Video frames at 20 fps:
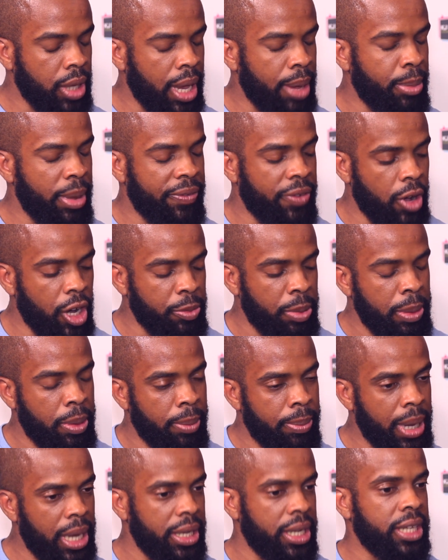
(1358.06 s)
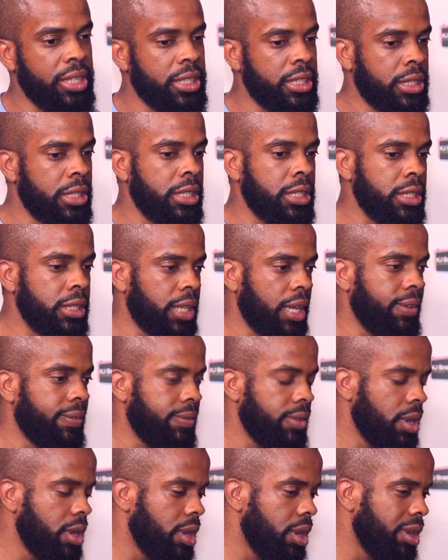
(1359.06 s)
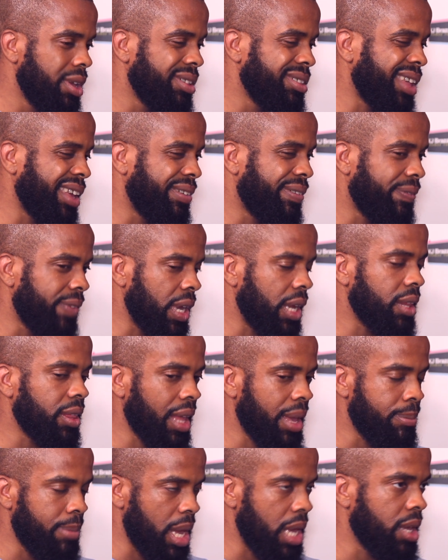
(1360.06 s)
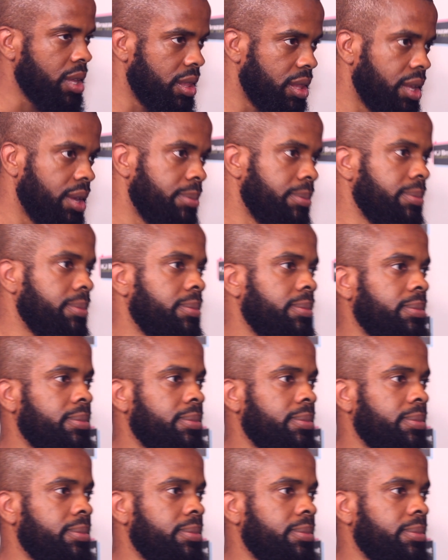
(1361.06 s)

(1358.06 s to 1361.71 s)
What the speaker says: yeah, but if you ask people about their decisions, they think they're making them.